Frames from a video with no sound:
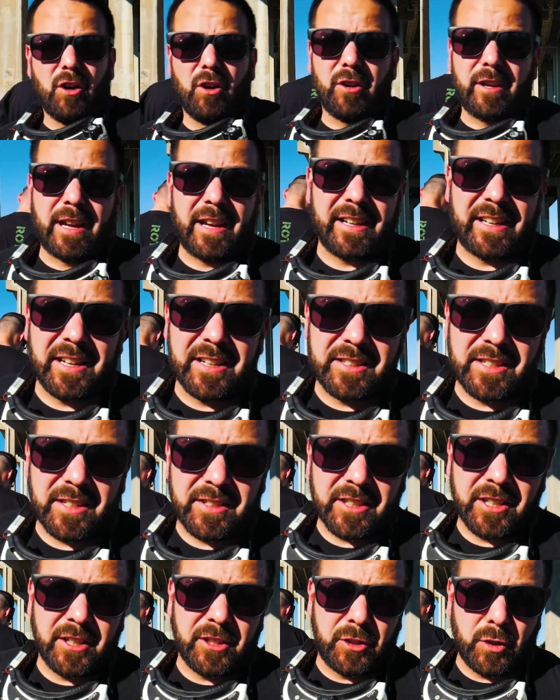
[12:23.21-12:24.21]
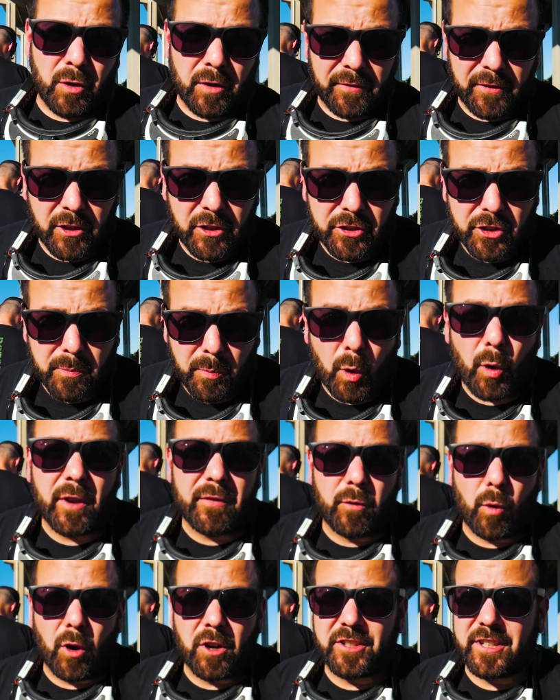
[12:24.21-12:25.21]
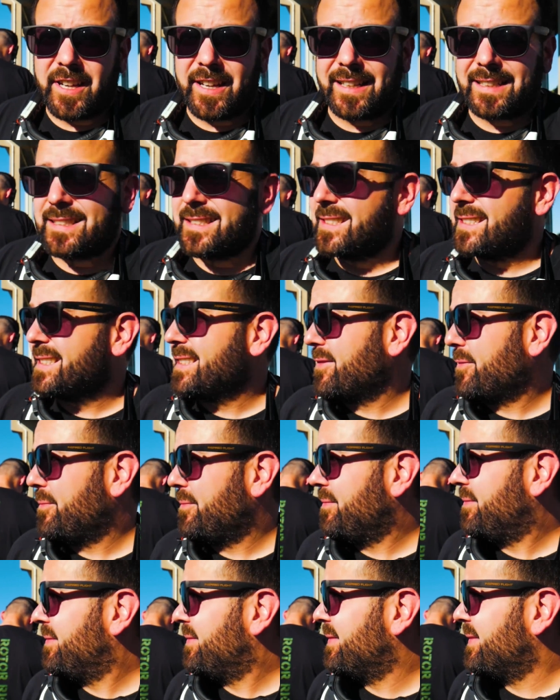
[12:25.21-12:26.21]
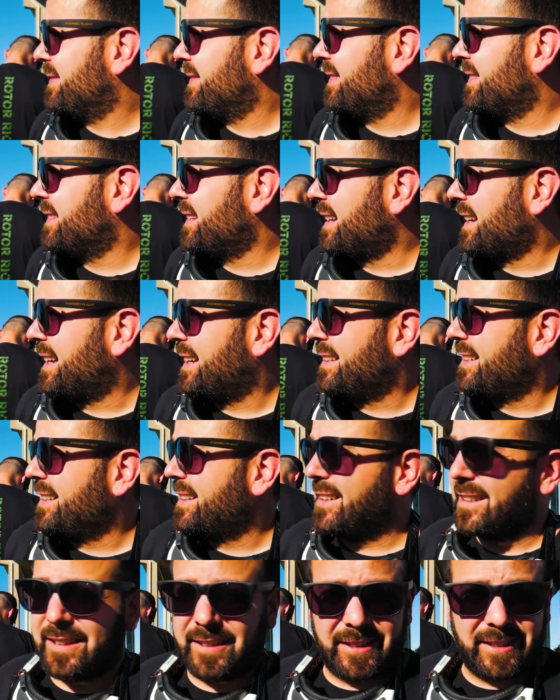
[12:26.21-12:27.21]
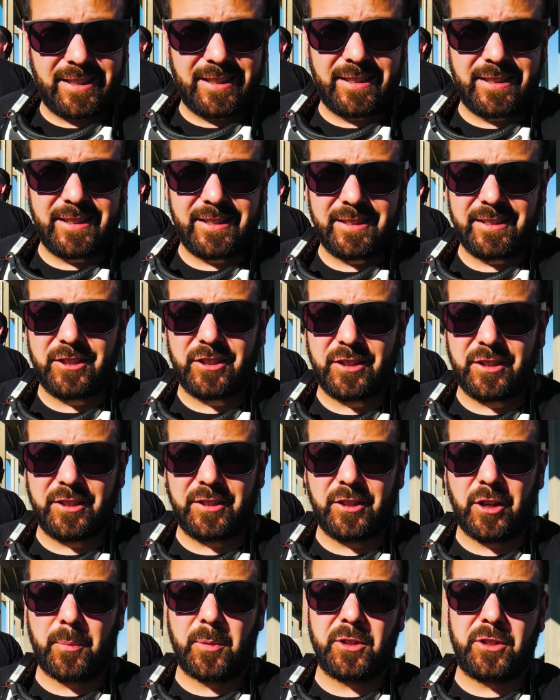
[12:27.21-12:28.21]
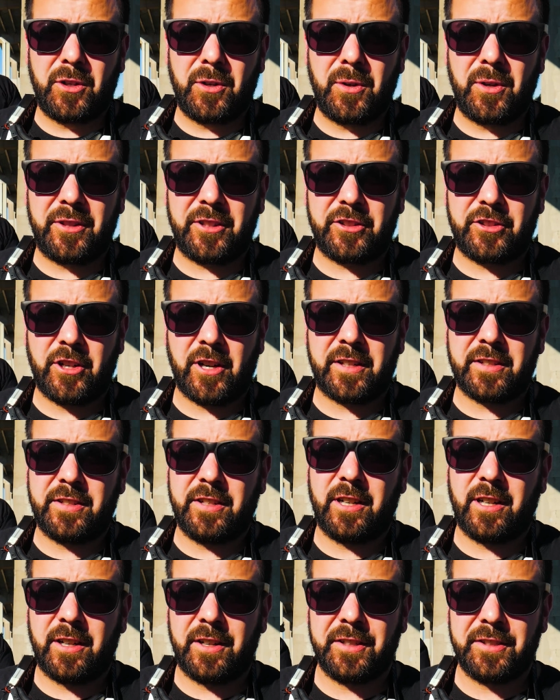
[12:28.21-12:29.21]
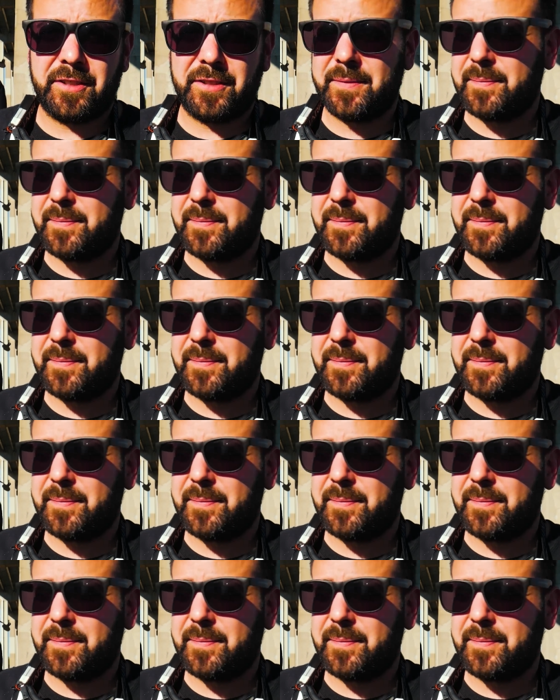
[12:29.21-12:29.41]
Okay kids, that's going to do it for Jaboy Vortex and number 2 in the trick series.